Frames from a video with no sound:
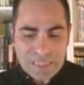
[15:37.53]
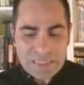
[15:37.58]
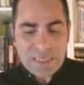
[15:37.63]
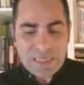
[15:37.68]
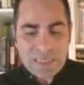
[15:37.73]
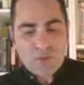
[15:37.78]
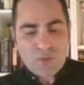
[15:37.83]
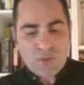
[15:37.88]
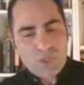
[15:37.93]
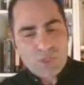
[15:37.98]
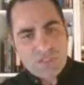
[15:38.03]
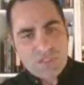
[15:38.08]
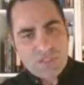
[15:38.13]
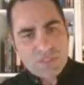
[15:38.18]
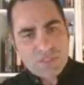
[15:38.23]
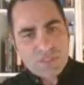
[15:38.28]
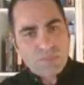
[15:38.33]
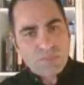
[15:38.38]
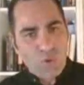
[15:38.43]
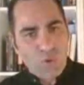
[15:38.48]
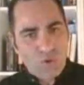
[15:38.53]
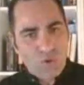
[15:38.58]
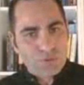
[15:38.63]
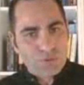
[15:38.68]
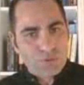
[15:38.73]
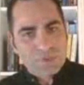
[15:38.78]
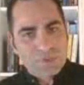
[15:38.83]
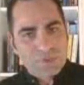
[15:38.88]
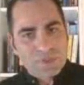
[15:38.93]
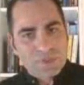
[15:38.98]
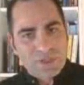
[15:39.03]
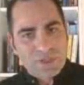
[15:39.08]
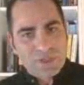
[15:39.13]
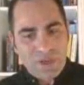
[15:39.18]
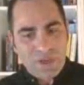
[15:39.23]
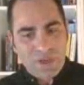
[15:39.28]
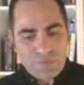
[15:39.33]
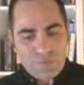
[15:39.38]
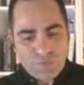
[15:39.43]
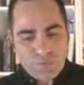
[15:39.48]
yin, which is more,
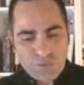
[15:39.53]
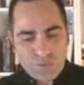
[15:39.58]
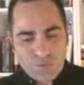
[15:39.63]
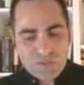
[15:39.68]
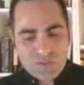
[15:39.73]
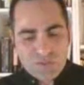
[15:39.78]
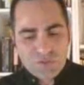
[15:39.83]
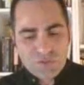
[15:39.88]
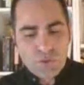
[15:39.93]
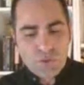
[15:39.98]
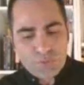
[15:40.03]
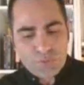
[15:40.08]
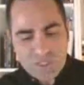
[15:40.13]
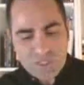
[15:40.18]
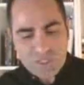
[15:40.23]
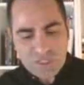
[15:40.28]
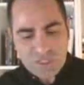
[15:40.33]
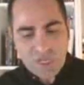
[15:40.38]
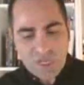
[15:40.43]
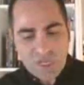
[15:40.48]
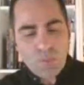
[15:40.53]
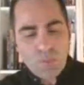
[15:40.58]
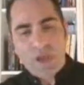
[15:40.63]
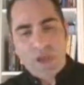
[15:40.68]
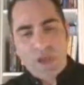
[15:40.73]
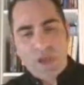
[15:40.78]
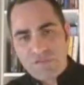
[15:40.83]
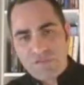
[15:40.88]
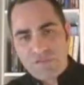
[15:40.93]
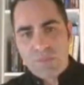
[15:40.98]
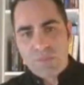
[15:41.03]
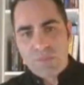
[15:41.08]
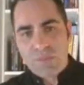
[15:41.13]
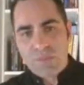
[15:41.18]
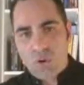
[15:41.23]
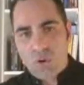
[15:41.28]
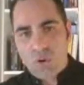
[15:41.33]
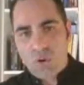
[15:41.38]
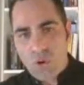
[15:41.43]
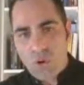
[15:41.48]
of course, nourishing, more heavy,
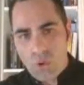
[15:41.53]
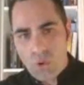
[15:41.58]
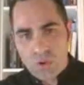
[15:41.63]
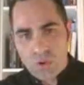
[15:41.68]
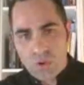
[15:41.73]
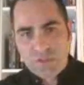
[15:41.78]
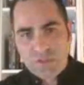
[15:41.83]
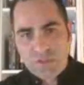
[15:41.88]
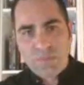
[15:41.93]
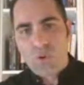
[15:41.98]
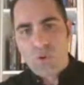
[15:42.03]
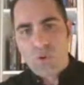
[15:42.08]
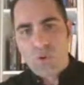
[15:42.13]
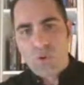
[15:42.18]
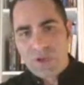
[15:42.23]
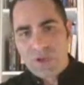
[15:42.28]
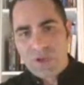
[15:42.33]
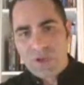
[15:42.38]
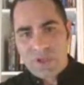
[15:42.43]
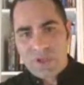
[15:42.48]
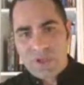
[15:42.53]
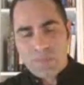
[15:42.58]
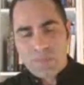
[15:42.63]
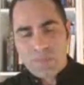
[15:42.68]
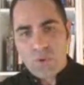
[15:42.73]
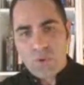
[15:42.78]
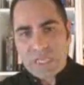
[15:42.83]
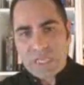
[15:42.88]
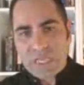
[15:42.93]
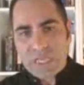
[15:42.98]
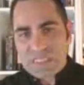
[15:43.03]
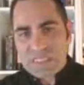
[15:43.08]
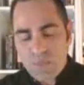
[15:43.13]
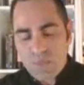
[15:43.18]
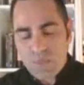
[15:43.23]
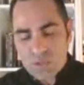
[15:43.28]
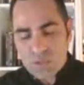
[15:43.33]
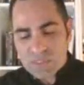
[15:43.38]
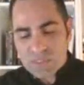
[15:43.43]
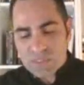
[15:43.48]
more cold, more
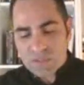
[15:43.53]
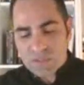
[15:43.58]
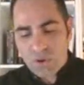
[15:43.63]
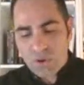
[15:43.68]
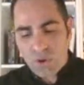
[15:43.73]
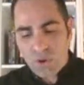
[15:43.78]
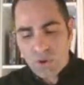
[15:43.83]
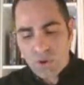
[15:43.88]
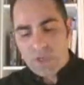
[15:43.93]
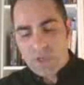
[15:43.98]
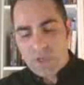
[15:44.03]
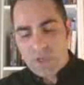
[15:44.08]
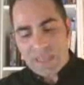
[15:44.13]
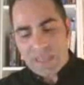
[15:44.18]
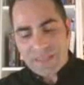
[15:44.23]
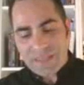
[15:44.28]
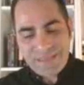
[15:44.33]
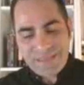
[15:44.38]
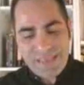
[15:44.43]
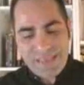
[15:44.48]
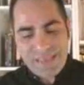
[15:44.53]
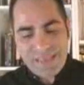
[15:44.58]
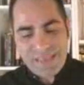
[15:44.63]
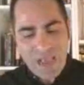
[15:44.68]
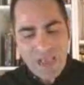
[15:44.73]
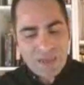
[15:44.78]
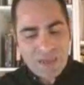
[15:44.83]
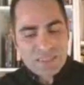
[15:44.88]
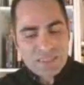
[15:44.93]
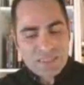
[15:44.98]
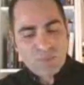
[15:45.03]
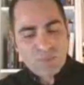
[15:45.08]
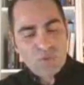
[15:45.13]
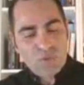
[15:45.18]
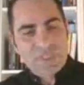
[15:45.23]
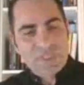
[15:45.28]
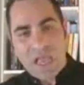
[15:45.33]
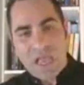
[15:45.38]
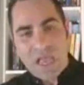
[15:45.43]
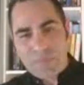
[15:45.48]
easy, more slow, and the yang is
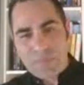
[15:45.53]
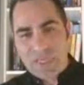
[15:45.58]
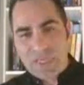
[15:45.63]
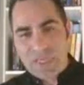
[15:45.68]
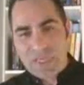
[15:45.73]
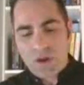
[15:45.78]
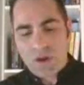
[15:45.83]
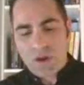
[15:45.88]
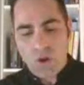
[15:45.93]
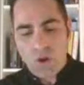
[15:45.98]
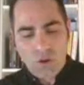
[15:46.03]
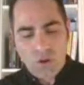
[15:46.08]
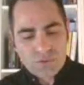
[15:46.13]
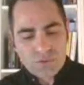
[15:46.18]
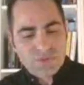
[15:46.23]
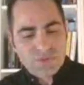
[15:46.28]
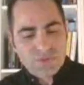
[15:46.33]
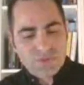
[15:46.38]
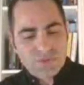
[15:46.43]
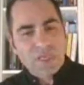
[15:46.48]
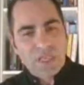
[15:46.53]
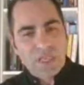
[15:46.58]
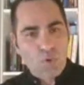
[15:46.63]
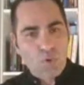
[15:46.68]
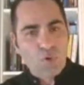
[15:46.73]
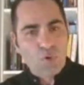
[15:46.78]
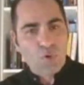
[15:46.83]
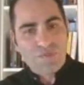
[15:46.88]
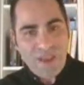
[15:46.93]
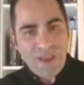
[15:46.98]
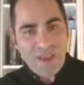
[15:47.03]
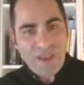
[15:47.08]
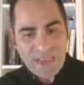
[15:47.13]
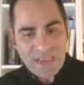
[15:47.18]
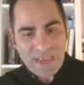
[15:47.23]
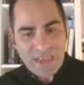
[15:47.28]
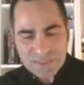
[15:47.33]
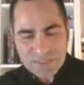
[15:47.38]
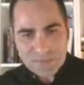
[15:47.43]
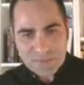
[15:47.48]
more dynamic, hot, and more
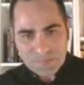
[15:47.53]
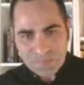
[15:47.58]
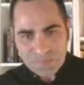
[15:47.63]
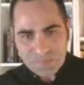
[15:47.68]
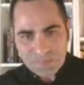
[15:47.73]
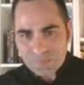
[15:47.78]
fast.